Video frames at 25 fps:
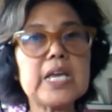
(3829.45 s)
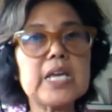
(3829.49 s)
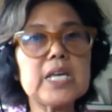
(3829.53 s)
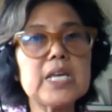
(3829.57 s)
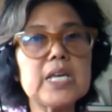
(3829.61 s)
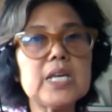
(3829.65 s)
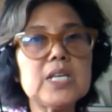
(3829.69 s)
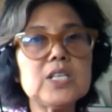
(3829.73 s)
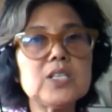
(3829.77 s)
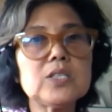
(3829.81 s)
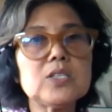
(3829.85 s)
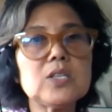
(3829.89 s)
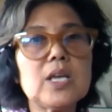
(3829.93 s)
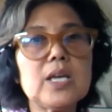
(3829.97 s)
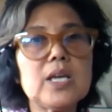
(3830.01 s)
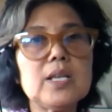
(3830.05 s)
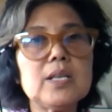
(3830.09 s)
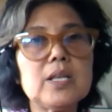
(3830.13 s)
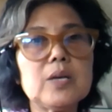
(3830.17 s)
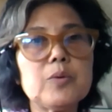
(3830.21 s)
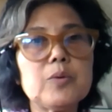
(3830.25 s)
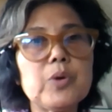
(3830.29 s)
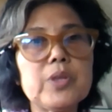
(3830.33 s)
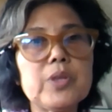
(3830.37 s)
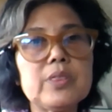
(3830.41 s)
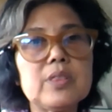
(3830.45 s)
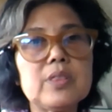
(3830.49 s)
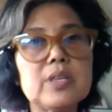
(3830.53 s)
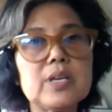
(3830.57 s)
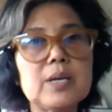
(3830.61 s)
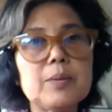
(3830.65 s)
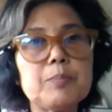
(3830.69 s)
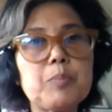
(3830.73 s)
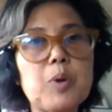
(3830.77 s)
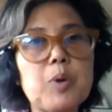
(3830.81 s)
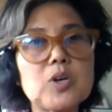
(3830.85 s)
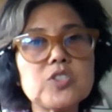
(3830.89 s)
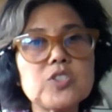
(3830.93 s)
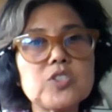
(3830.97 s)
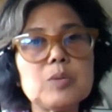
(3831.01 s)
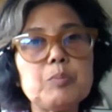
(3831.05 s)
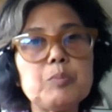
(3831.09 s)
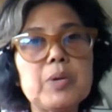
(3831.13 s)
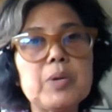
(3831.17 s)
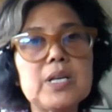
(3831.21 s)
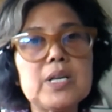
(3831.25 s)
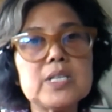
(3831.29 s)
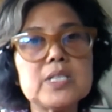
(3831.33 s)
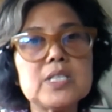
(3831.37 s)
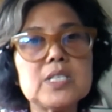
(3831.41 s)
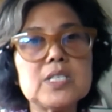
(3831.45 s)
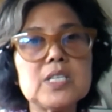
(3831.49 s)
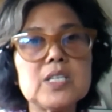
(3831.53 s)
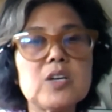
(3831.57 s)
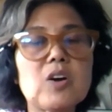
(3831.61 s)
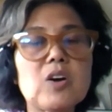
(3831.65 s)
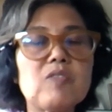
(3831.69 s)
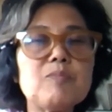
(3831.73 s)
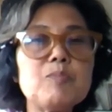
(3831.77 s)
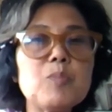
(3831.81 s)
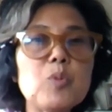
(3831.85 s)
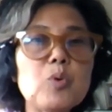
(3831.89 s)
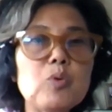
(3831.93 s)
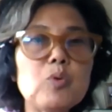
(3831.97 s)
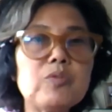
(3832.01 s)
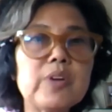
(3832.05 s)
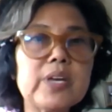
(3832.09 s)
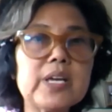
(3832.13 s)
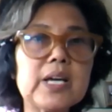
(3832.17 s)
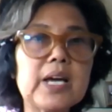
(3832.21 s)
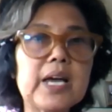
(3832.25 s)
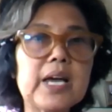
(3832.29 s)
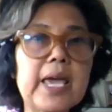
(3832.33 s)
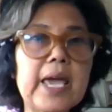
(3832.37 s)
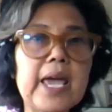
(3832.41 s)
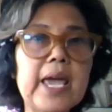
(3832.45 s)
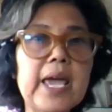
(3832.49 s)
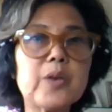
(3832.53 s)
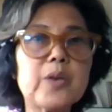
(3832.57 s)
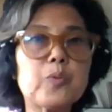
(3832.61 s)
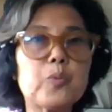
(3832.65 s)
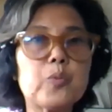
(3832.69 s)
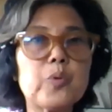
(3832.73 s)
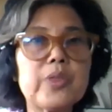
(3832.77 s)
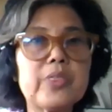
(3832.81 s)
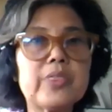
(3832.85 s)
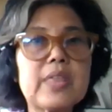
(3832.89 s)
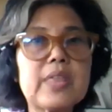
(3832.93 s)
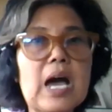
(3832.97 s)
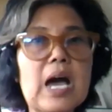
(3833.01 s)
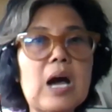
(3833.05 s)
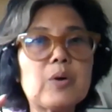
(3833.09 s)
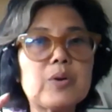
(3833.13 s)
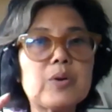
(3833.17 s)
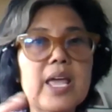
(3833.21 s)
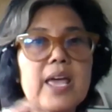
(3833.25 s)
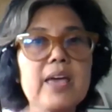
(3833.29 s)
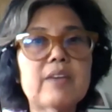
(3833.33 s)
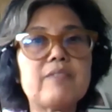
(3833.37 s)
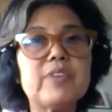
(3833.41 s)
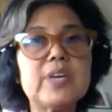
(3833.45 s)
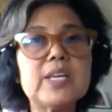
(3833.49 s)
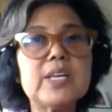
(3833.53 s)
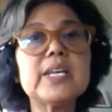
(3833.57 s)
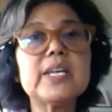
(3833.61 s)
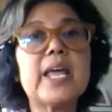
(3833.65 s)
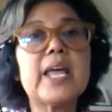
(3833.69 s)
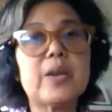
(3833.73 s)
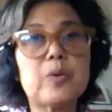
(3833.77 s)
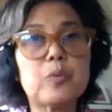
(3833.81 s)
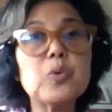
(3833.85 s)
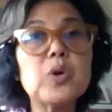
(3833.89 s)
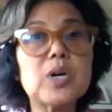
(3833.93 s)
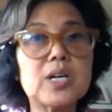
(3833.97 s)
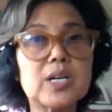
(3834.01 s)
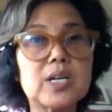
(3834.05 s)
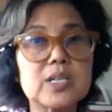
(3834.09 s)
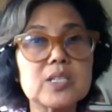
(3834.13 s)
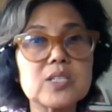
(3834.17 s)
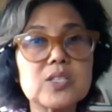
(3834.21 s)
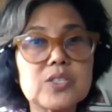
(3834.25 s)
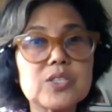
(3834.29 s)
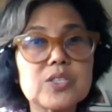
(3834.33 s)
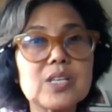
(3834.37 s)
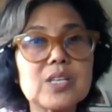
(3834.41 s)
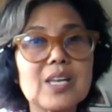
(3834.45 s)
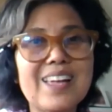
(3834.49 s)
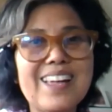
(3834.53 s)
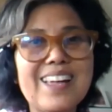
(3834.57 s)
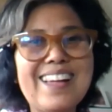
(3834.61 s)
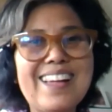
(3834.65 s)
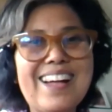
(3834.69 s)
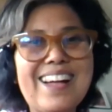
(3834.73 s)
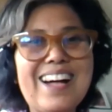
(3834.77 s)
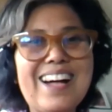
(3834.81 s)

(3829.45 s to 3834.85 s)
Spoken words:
with the possibility of moving ahead without having networks,